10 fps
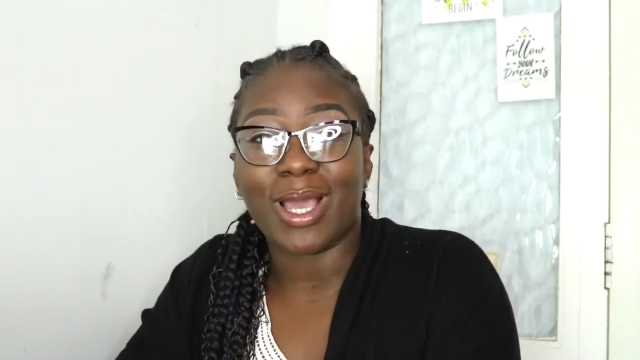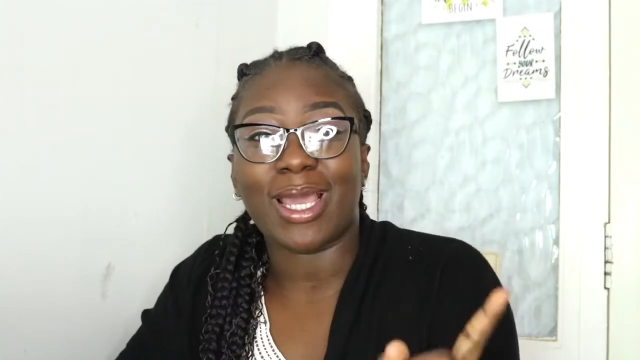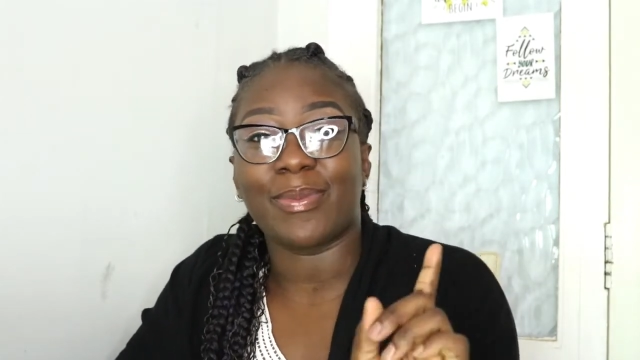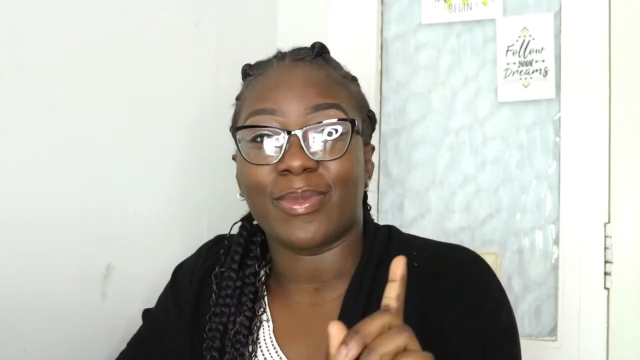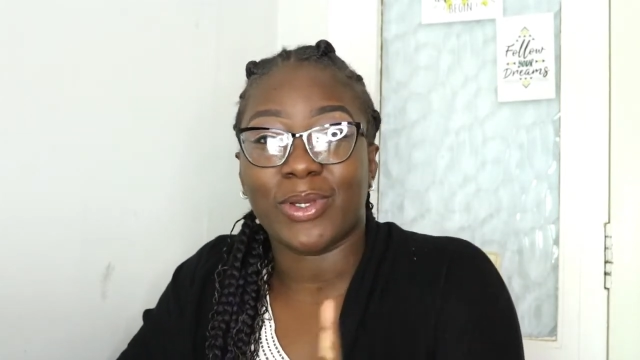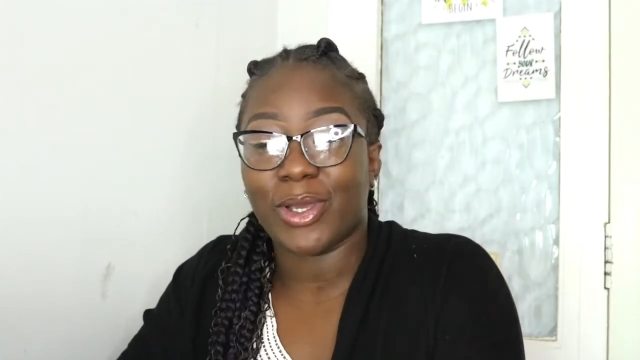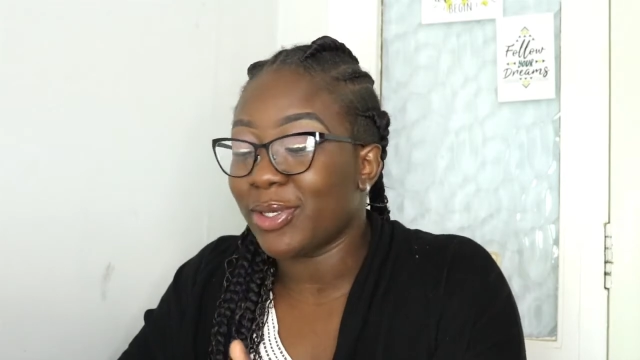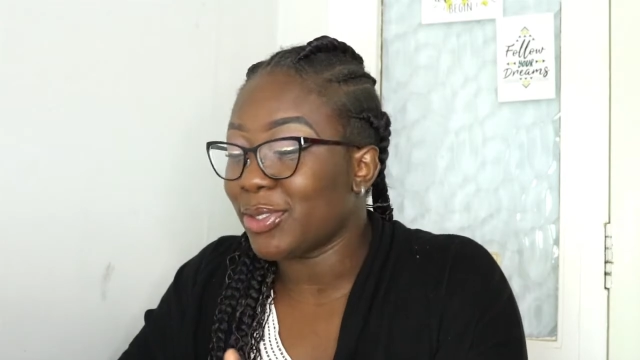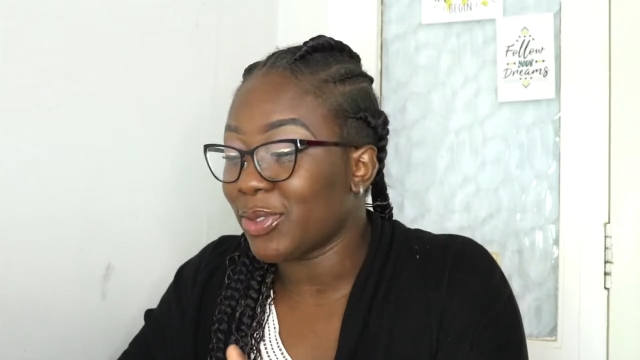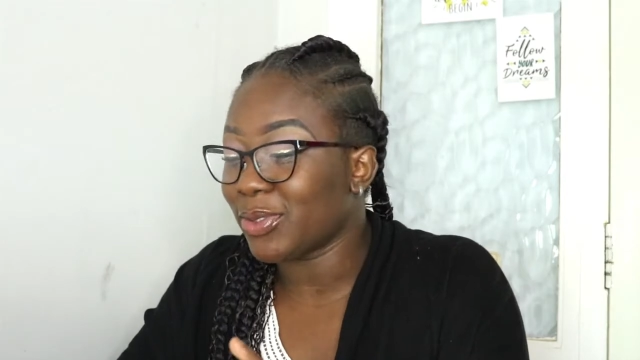I am
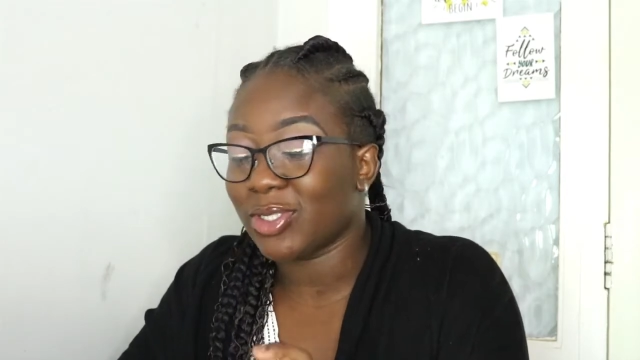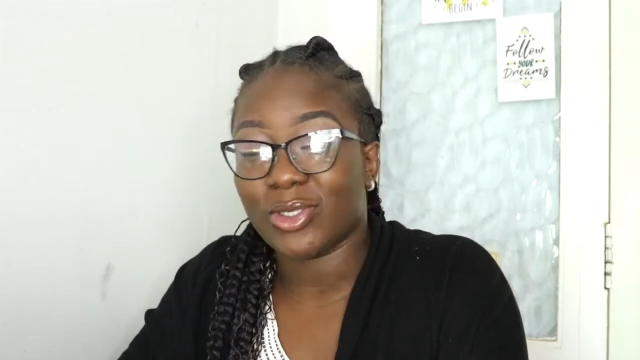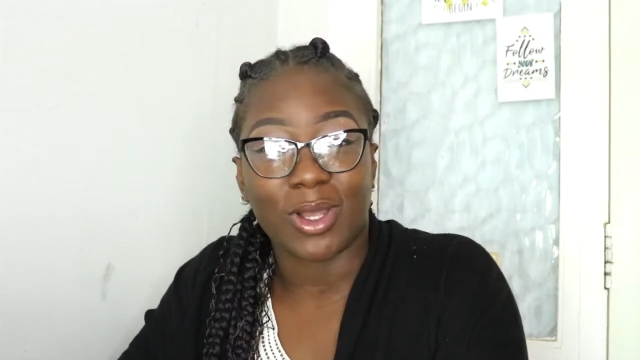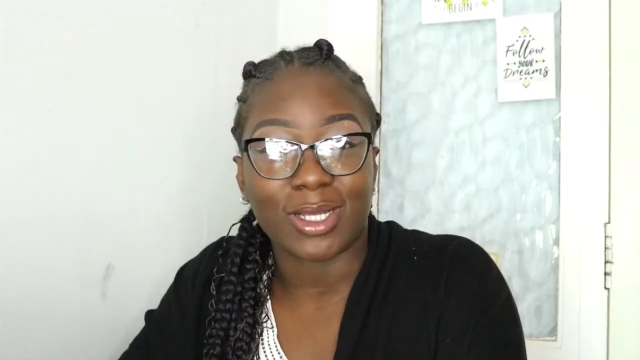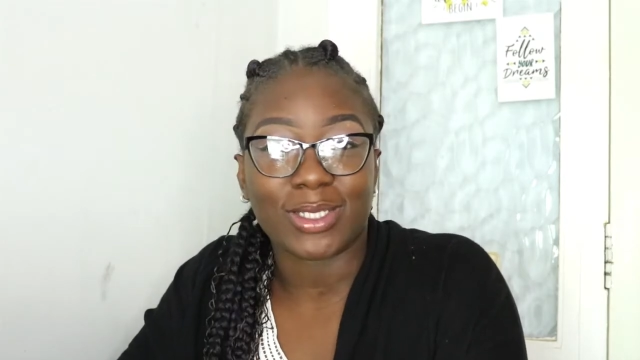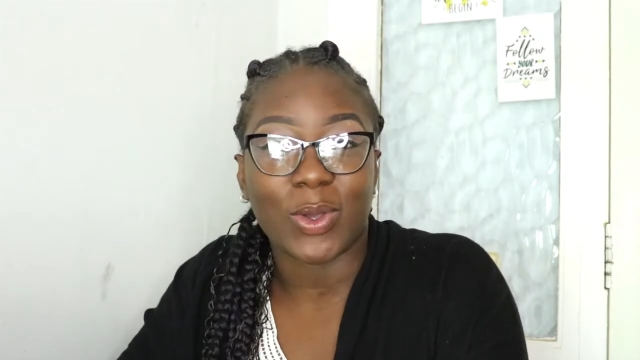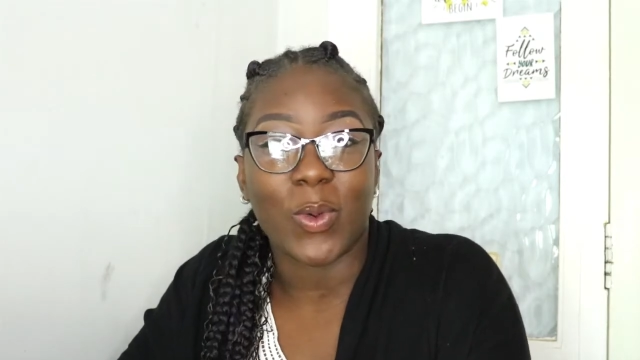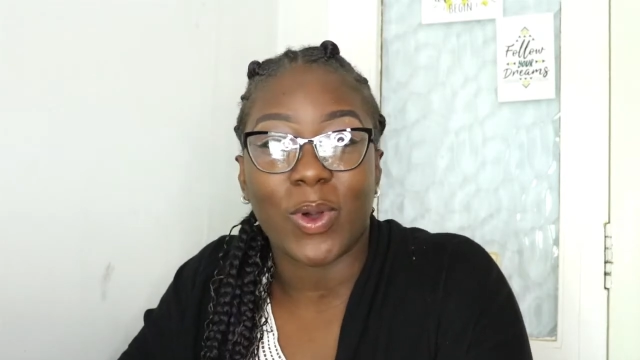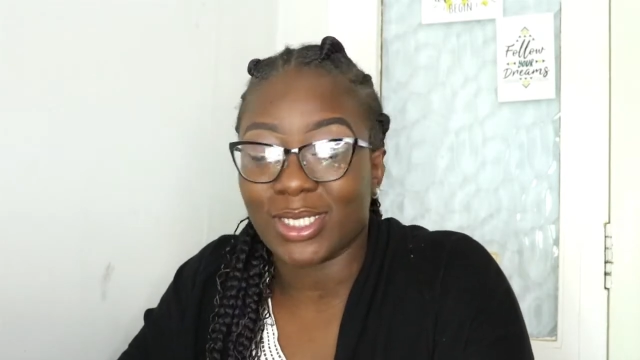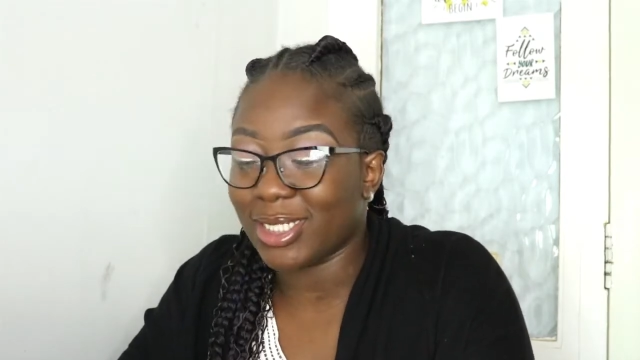going to start
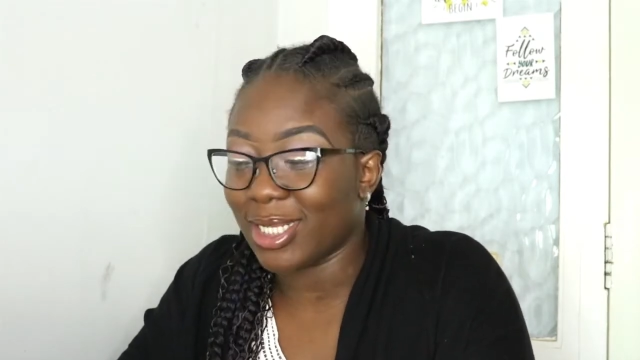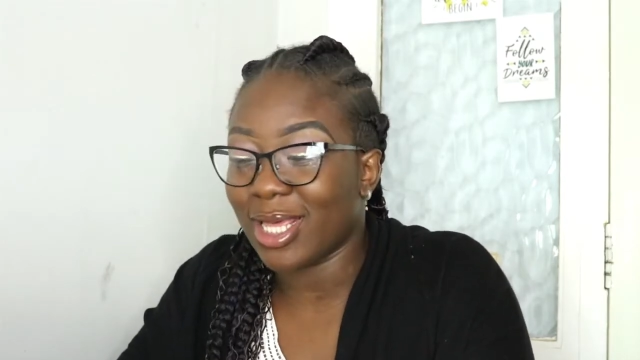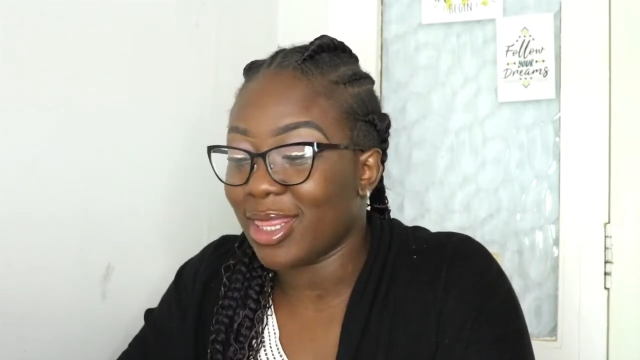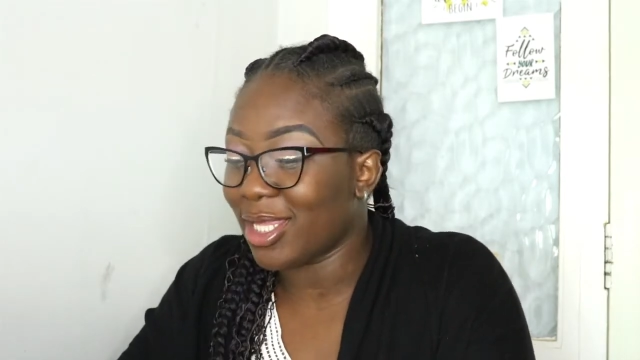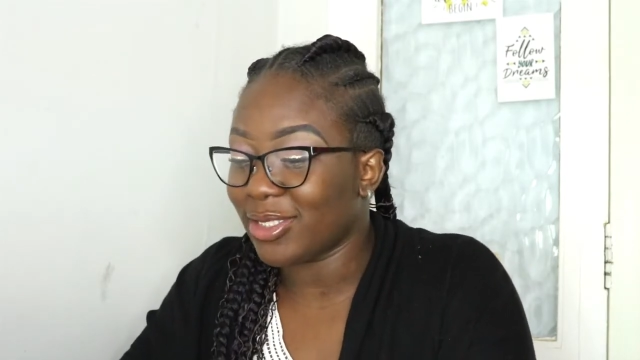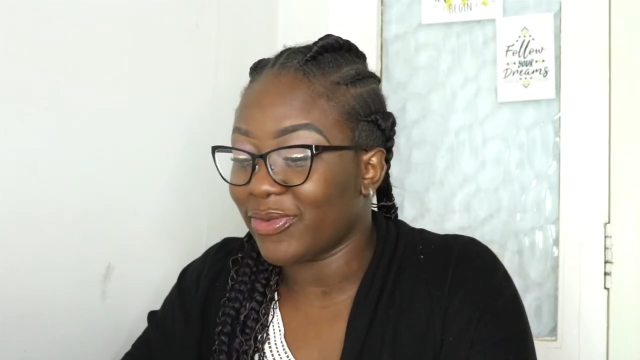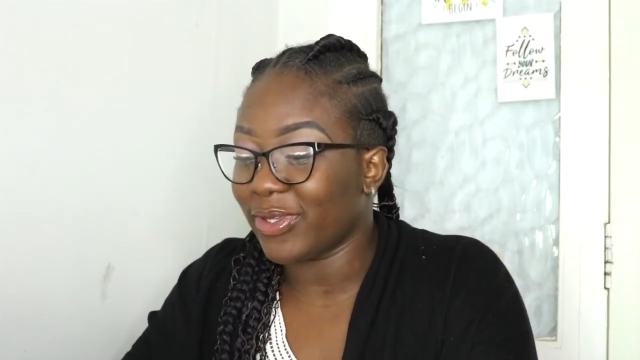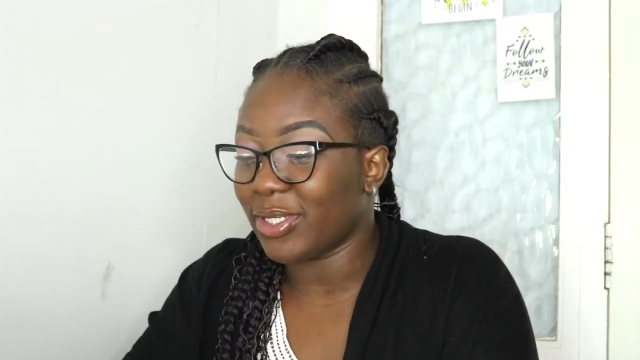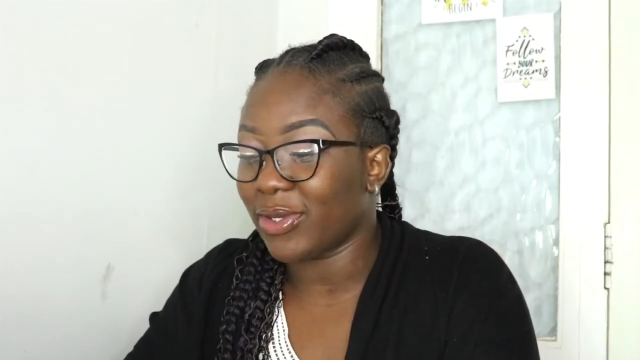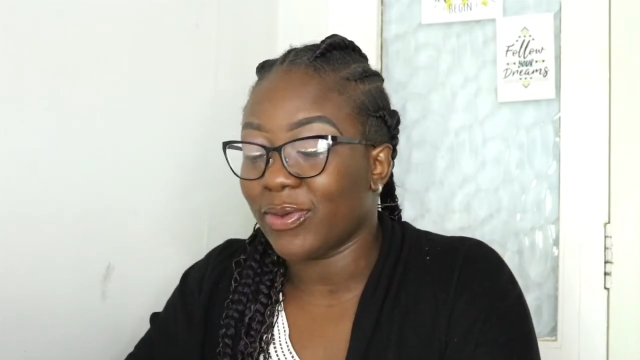watching this
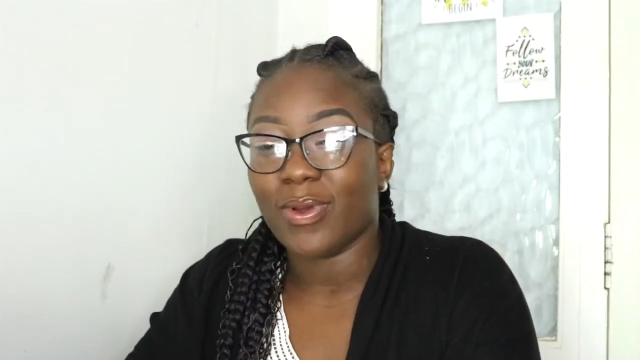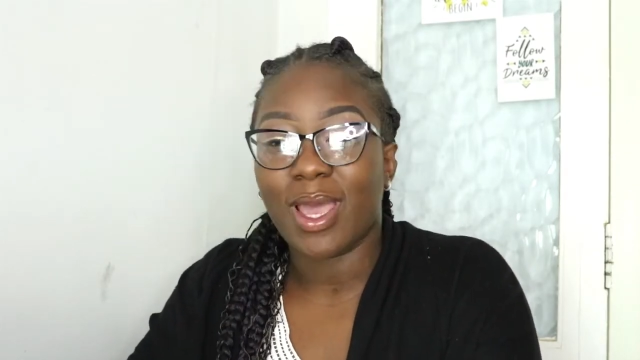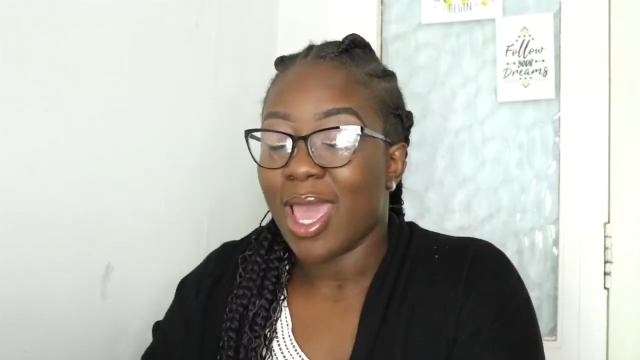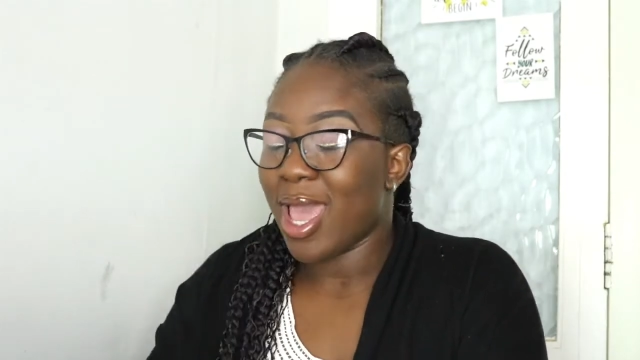video.